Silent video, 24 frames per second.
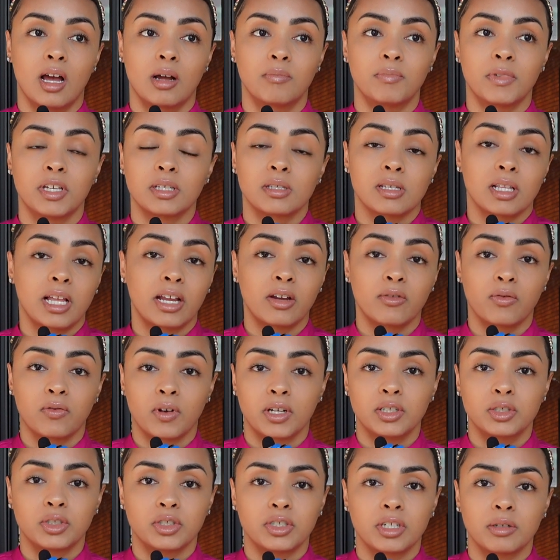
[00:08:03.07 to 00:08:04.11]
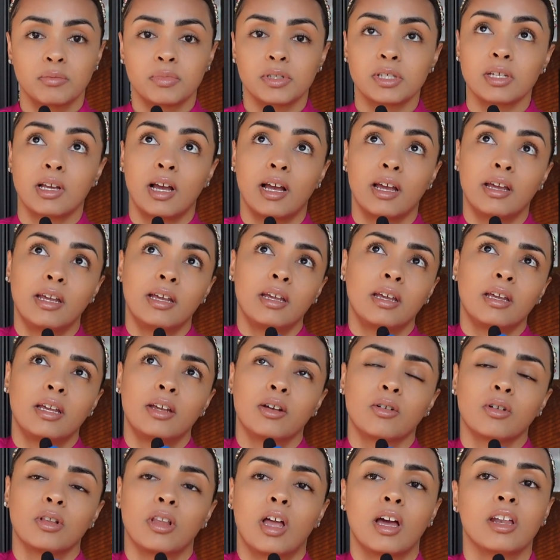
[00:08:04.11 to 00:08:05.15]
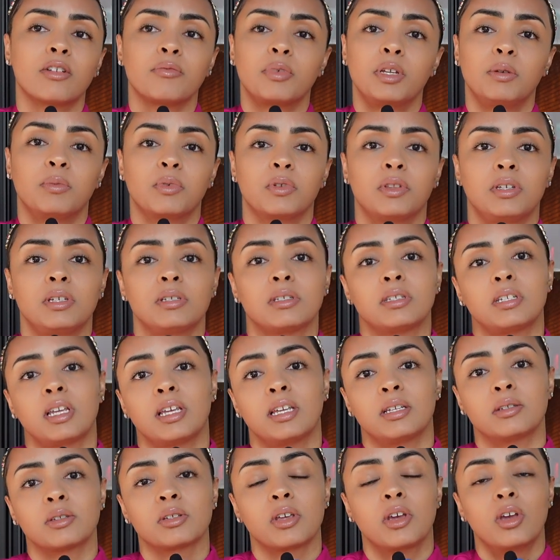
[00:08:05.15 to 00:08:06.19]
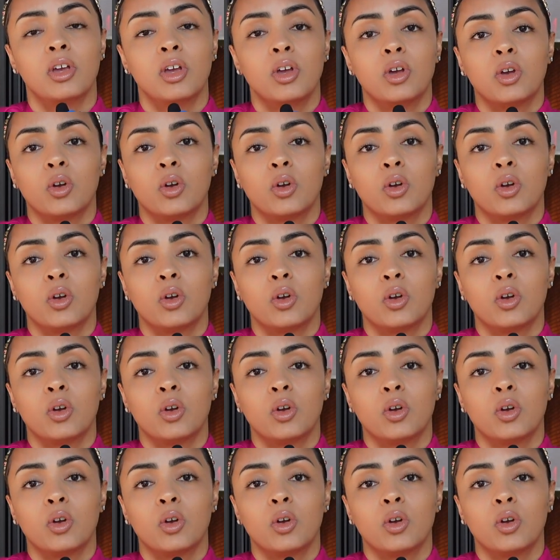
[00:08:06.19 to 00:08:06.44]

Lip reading: It's like friendships. I hear a lot of people these days